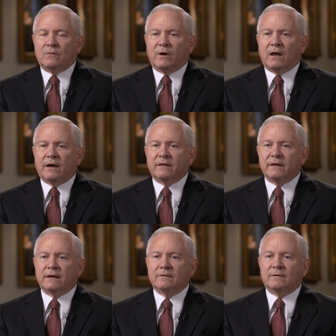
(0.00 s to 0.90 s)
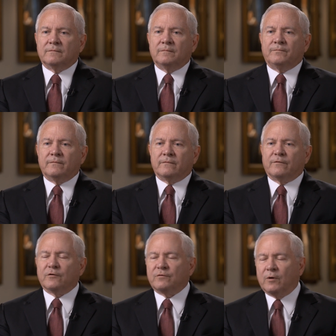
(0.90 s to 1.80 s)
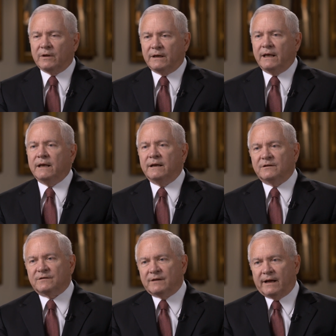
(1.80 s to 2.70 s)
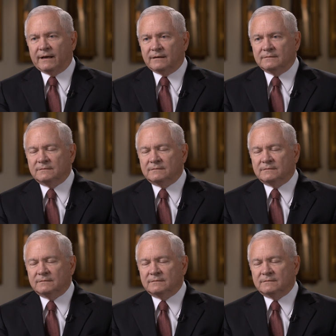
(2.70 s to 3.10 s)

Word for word: Well, I think, first of all, in any setting,